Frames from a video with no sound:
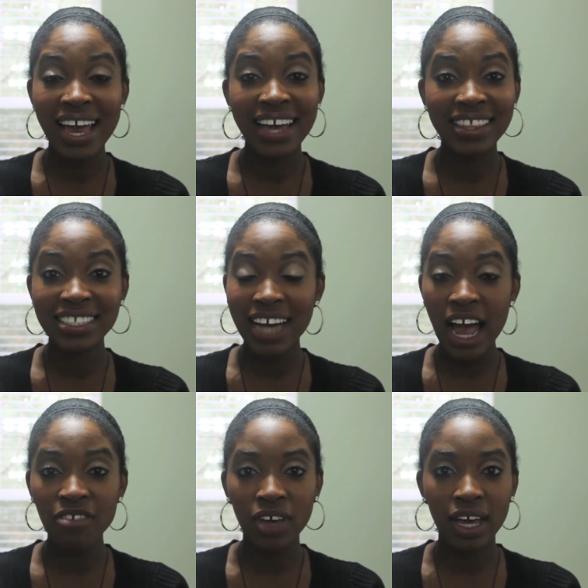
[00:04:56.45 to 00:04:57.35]
in the
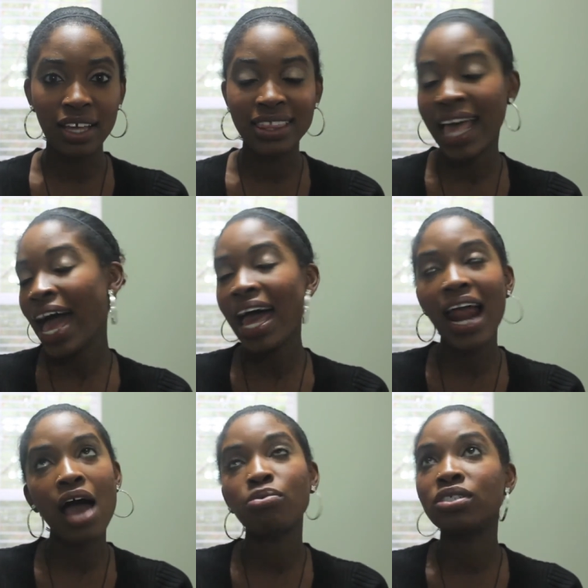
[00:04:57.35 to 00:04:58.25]
diving, that
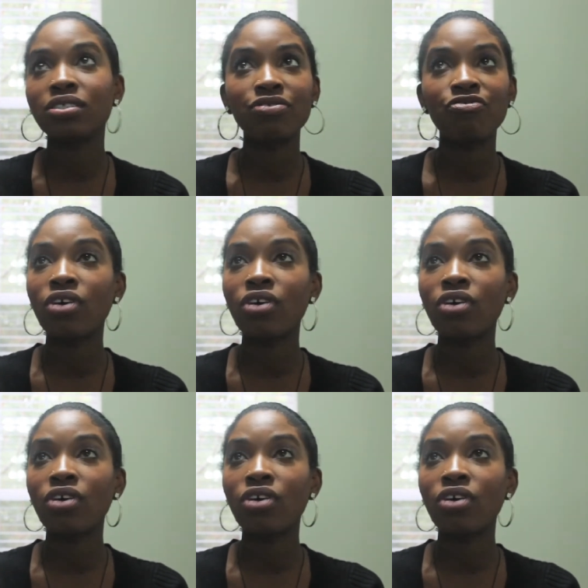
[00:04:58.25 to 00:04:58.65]
I was